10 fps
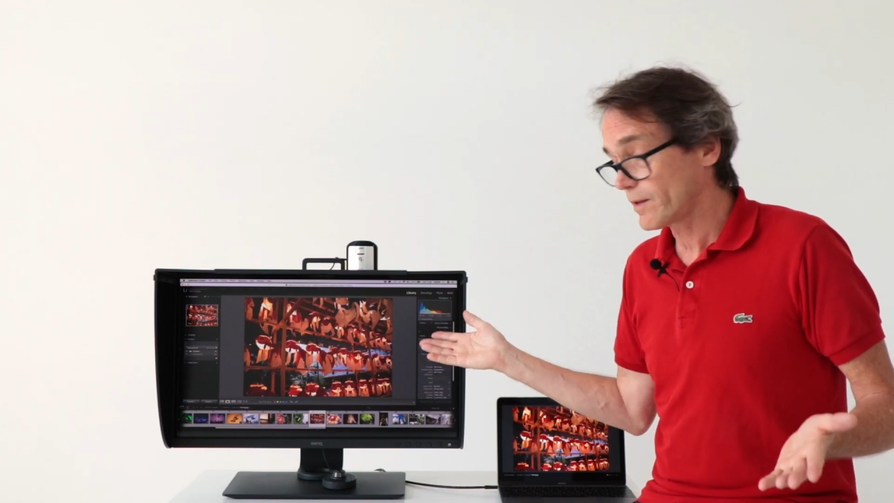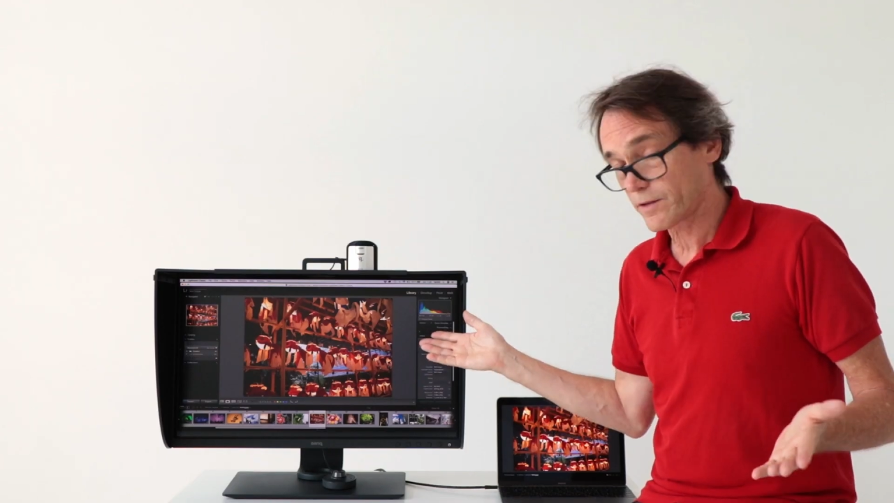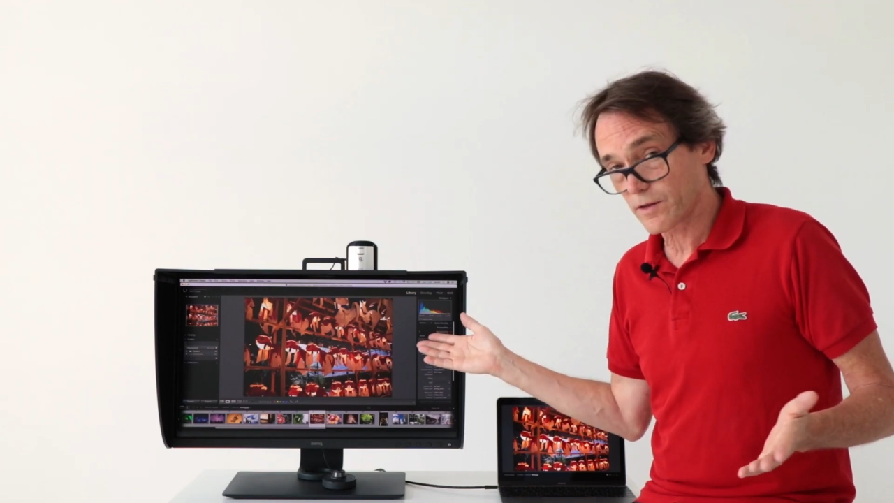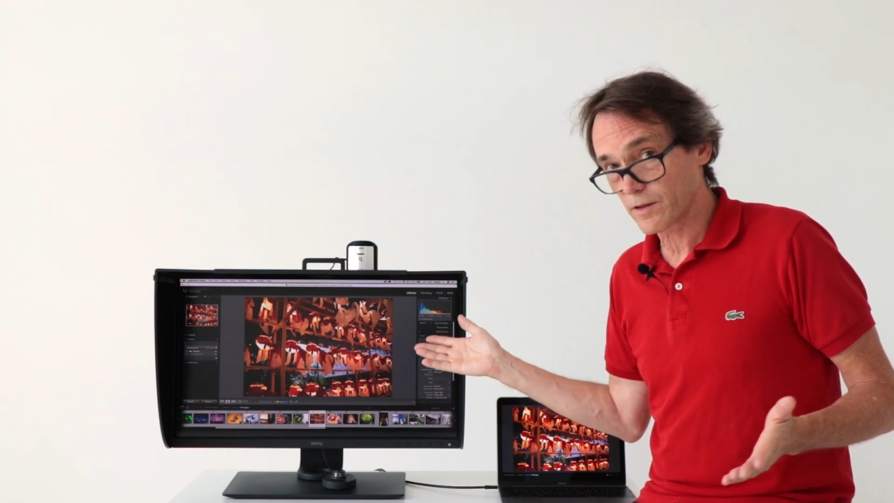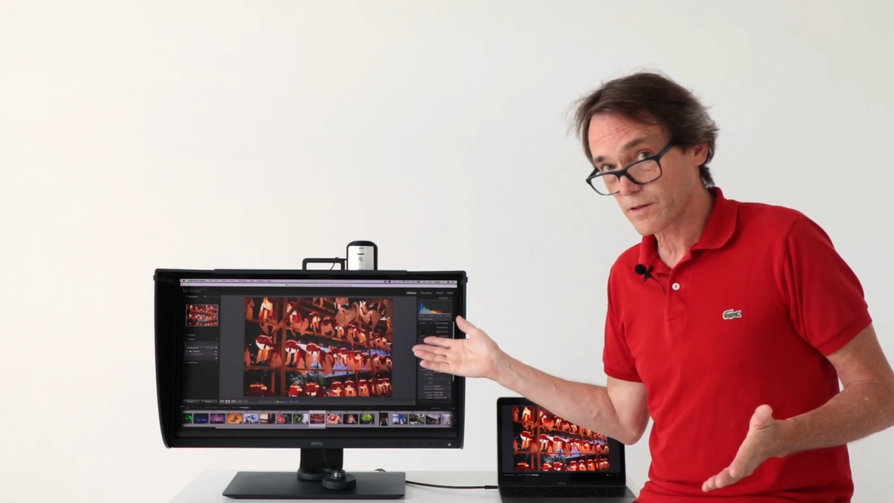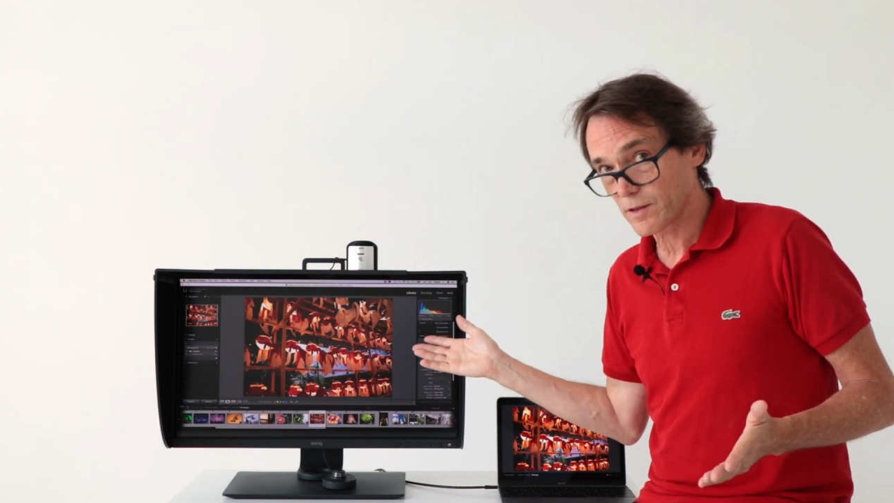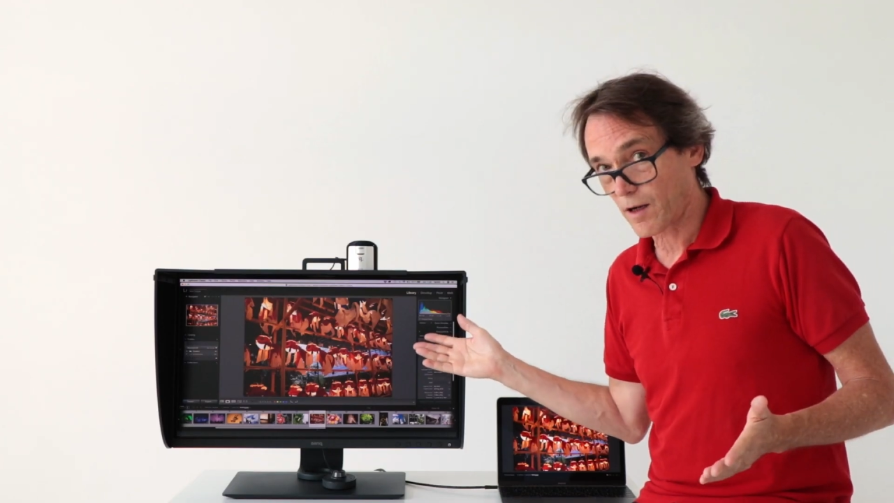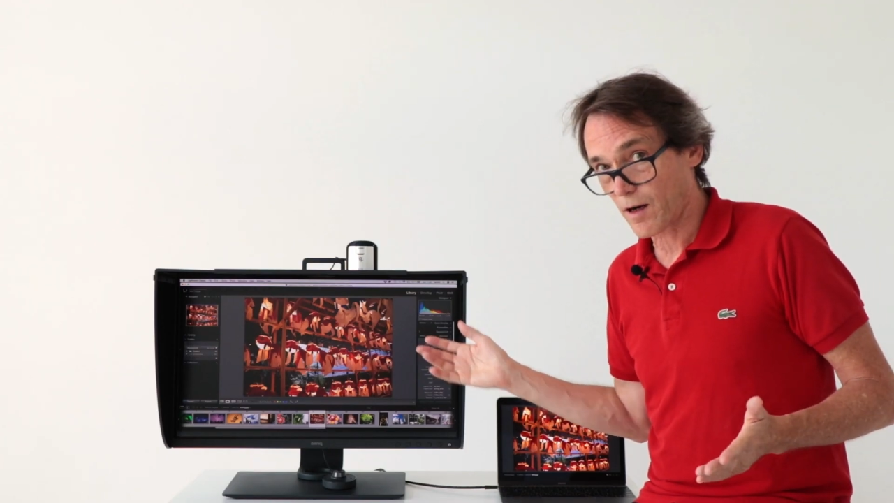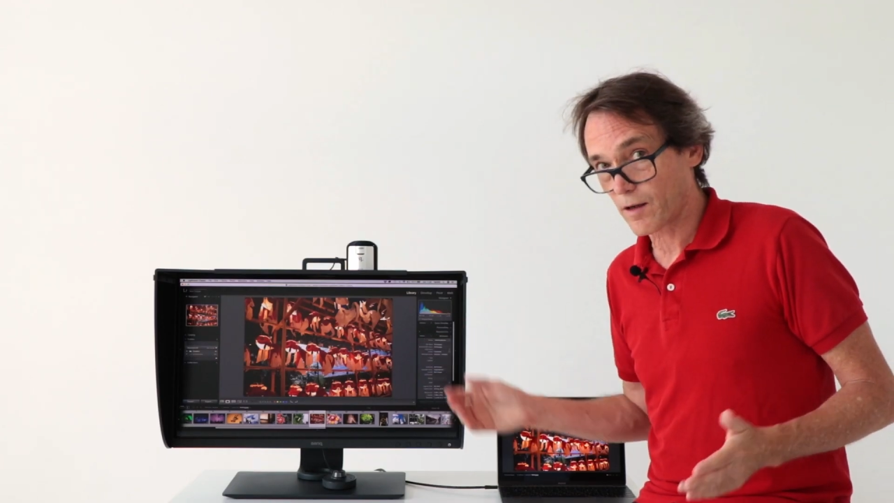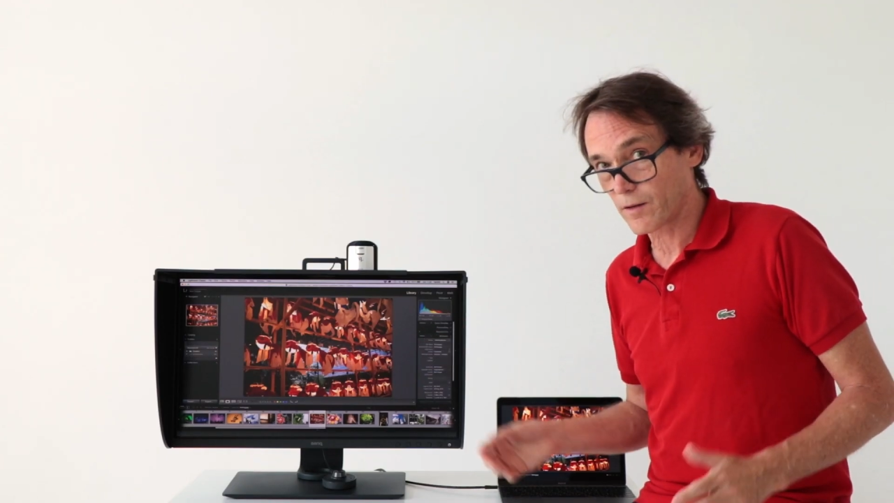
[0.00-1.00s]
monitors
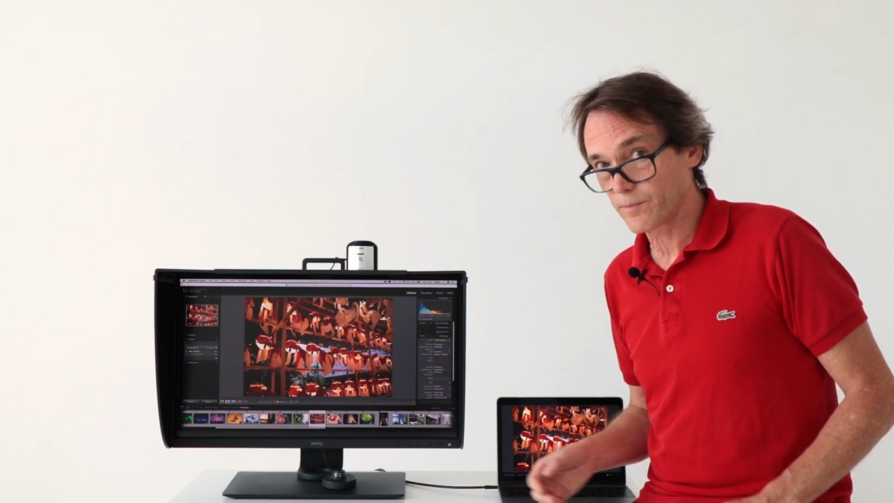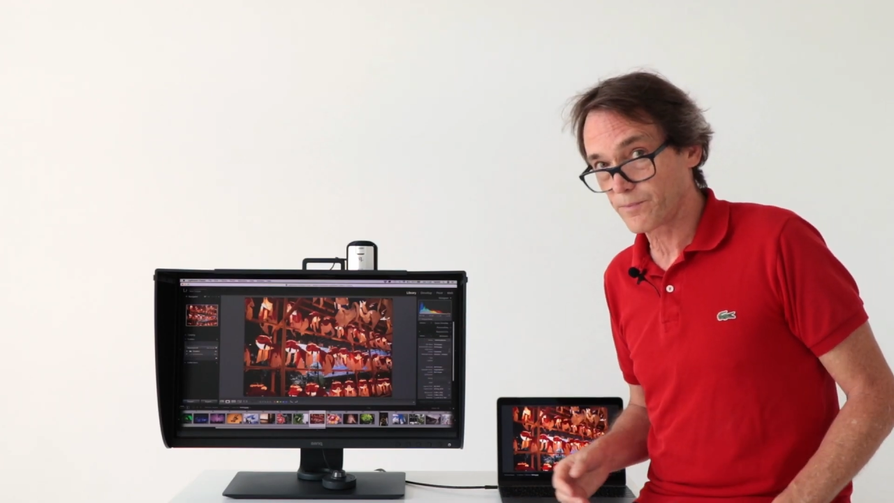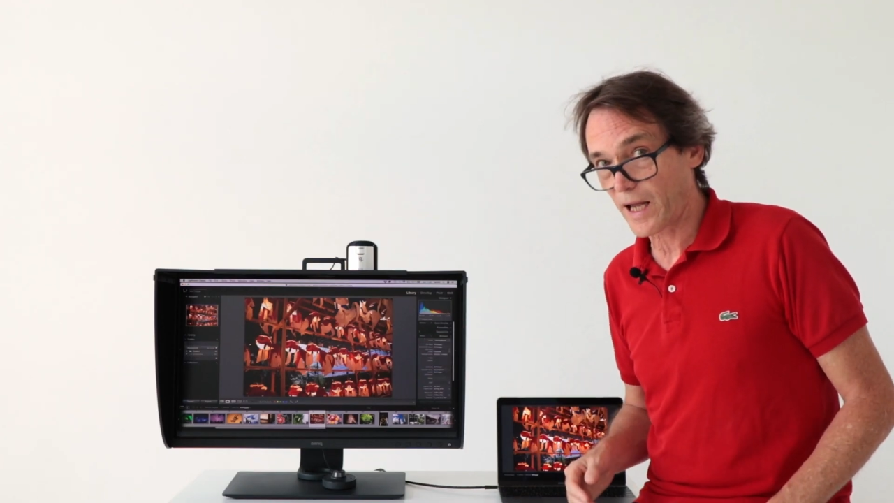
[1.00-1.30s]
are